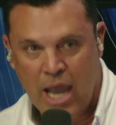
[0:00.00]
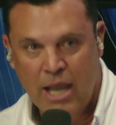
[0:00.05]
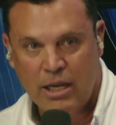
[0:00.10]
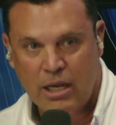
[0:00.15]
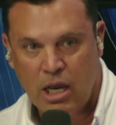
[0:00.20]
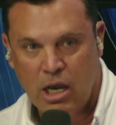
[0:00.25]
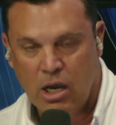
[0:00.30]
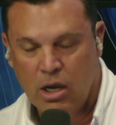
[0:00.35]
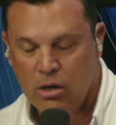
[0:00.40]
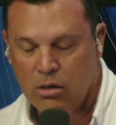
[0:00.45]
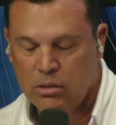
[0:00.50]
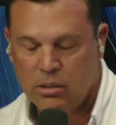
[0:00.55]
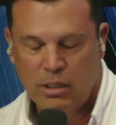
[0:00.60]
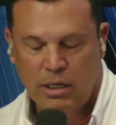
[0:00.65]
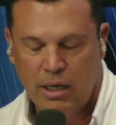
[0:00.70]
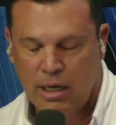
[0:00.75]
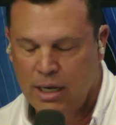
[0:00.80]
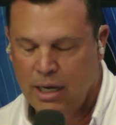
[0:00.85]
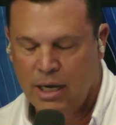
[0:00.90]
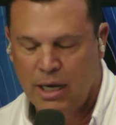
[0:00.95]
And
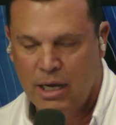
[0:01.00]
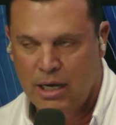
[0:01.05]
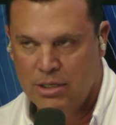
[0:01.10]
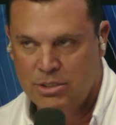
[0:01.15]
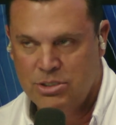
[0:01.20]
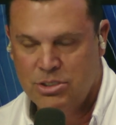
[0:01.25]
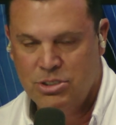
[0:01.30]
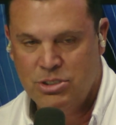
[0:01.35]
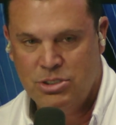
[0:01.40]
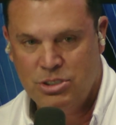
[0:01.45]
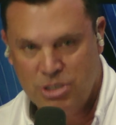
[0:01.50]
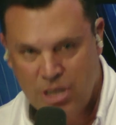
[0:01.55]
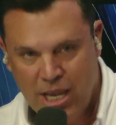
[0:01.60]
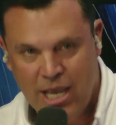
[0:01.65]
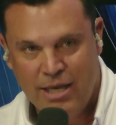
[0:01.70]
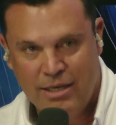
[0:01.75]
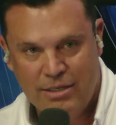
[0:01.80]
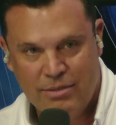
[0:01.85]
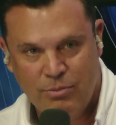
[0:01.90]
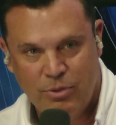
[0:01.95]
go,
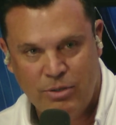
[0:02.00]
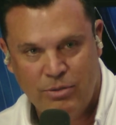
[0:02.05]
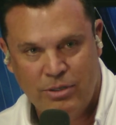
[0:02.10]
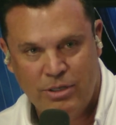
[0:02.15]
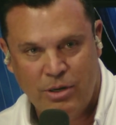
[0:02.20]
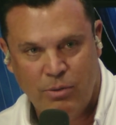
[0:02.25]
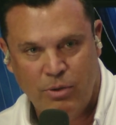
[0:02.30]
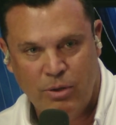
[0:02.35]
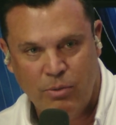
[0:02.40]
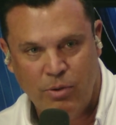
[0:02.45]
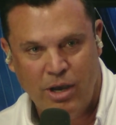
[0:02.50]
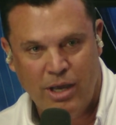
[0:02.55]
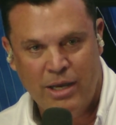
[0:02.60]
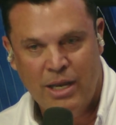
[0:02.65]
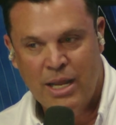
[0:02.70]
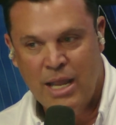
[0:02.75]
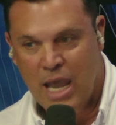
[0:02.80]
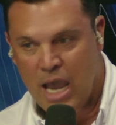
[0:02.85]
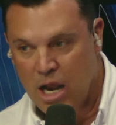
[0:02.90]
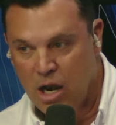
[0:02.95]
shit, we won.
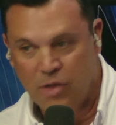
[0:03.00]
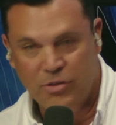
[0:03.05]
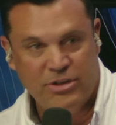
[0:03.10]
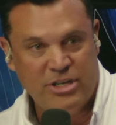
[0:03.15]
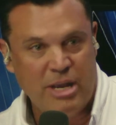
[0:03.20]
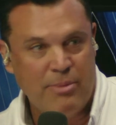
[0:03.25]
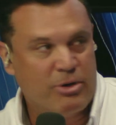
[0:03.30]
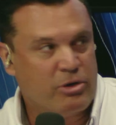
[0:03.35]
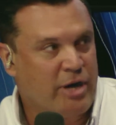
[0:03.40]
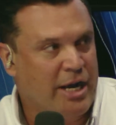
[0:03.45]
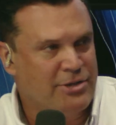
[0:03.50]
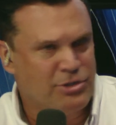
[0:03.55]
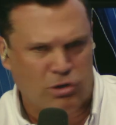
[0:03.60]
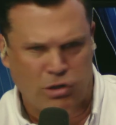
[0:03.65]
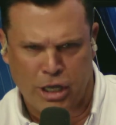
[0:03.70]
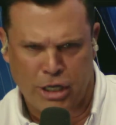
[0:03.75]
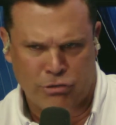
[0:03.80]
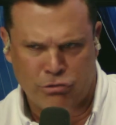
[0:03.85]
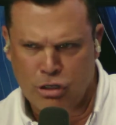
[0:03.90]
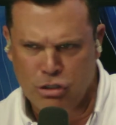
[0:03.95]
And all the Democrats are
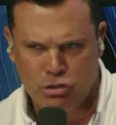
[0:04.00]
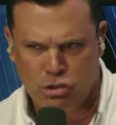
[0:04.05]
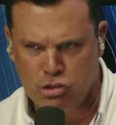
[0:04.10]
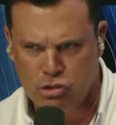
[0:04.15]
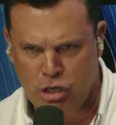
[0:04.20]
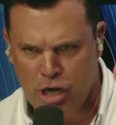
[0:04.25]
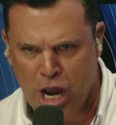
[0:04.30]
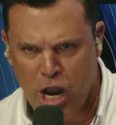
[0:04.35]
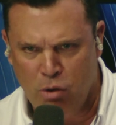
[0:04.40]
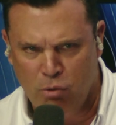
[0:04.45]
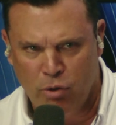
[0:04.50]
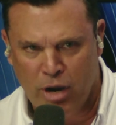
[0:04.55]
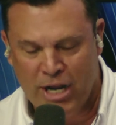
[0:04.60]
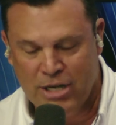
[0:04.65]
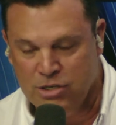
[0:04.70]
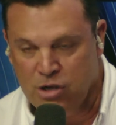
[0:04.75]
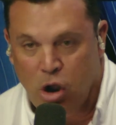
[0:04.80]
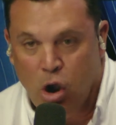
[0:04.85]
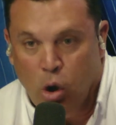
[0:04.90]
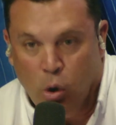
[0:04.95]
like, this is an
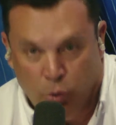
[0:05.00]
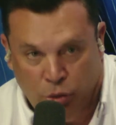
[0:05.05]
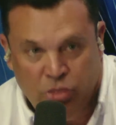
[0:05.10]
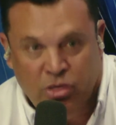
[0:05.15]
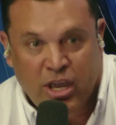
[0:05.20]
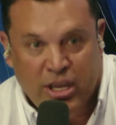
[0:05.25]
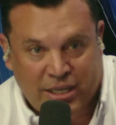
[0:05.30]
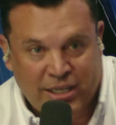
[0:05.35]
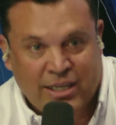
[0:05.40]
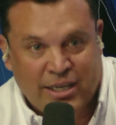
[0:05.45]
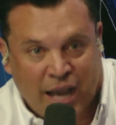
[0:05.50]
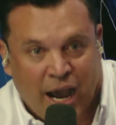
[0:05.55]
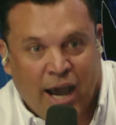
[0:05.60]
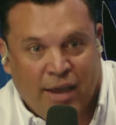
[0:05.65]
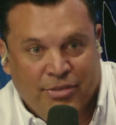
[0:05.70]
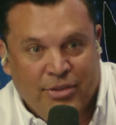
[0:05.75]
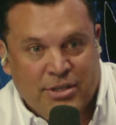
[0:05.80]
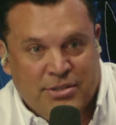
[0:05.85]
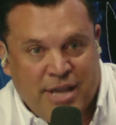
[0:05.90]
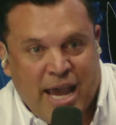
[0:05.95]
outrage. Oh, thank
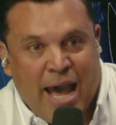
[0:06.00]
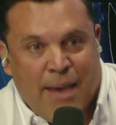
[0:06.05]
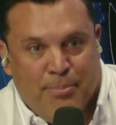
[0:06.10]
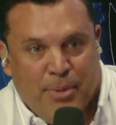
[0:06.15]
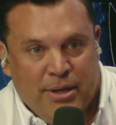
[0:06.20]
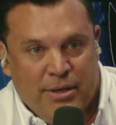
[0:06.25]
God this happened.